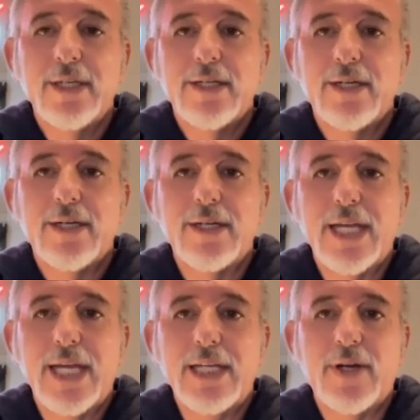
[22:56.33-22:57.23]
Uh,
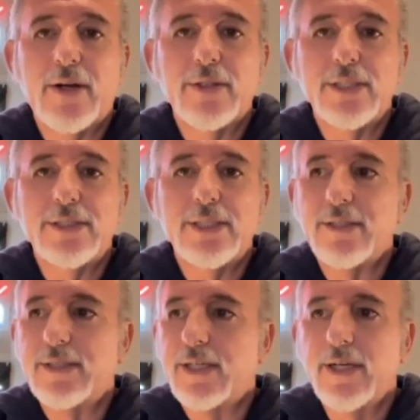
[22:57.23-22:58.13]
antivirus that's out
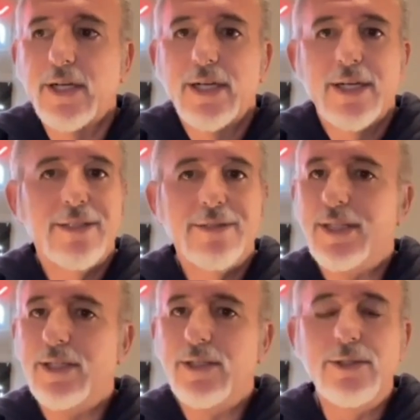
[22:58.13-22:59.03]
there. You,
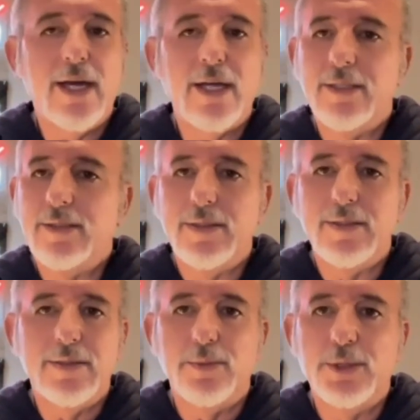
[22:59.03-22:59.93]
you got
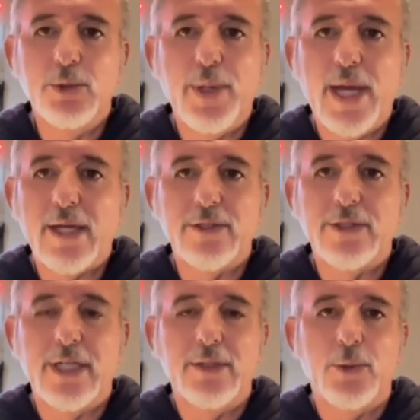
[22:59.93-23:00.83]
to do battle
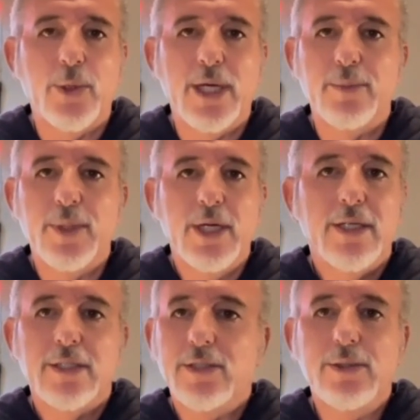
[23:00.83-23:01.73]
today on the web.
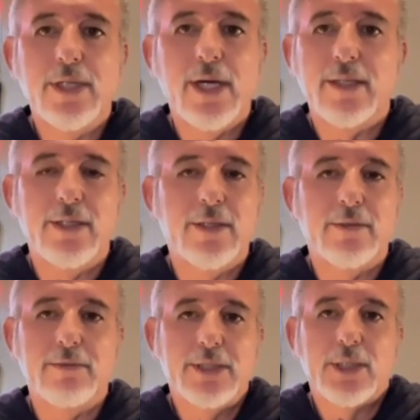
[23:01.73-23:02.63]
You got, you know,
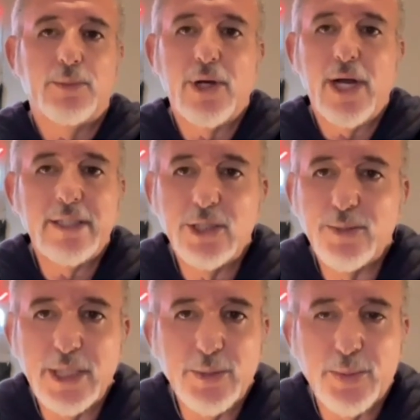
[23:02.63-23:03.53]
listen, practice
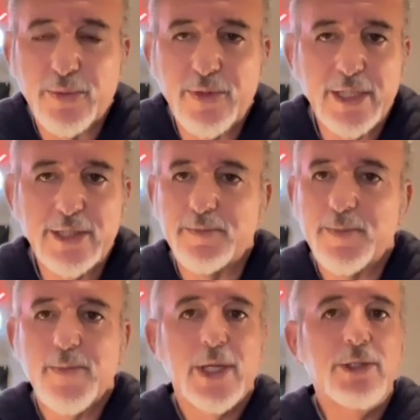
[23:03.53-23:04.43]
makes perfection.
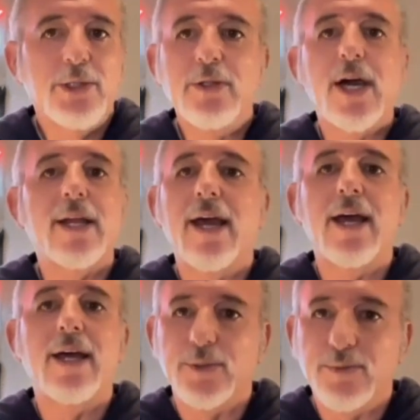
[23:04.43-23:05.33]
You got to
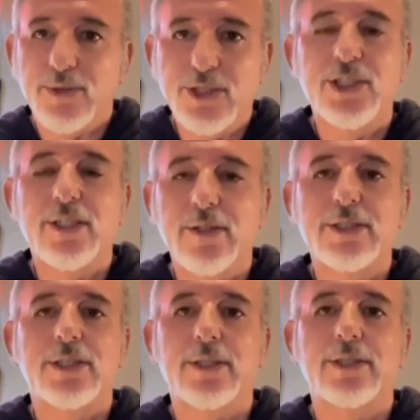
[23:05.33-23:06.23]
have some
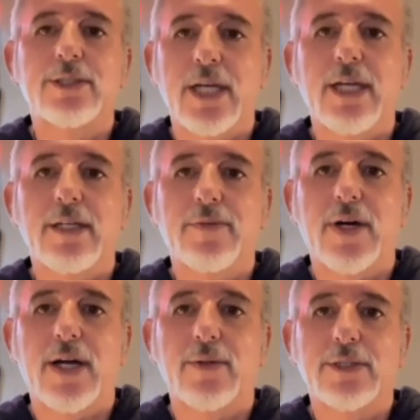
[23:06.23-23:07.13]
serious, serious
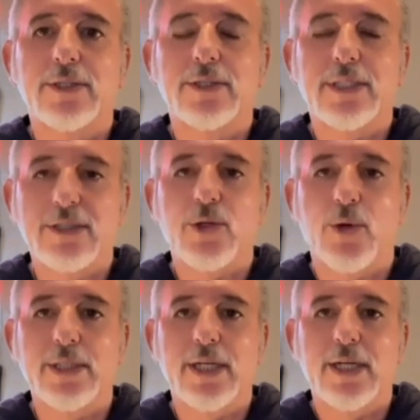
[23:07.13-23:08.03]
antivirus that's
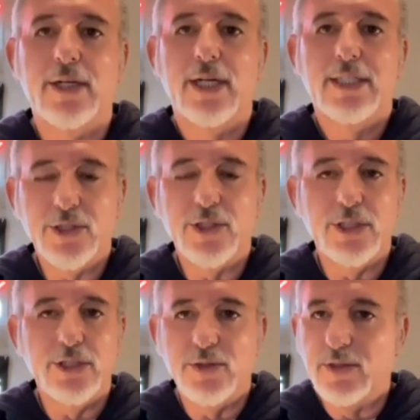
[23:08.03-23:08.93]
on there. That's
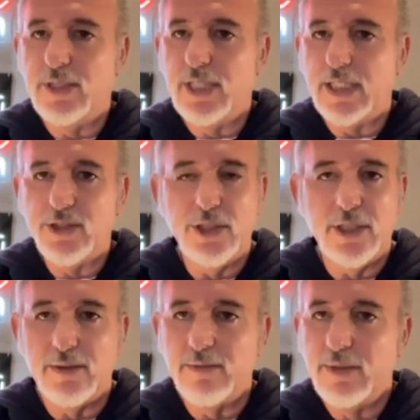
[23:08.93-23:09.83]
gonna, that's
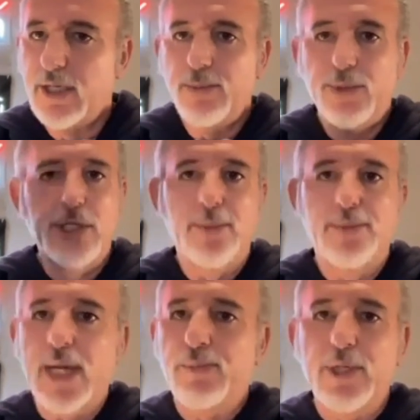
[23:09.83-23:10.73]
gonna put up
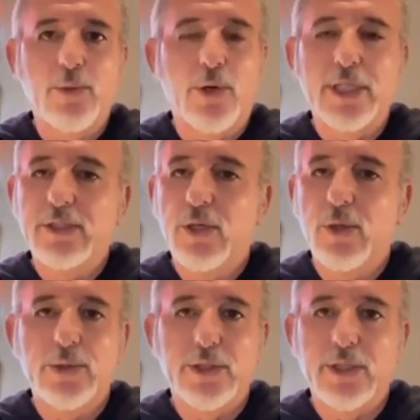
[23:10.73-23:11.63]
that brick wall. No
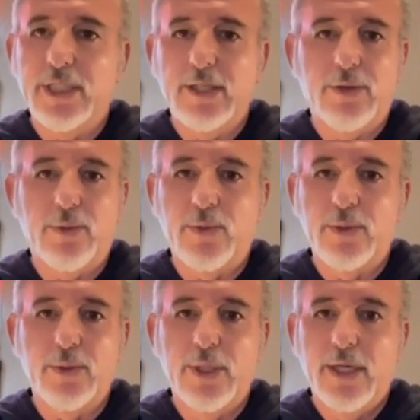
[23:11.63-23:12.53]
one's gonna get through.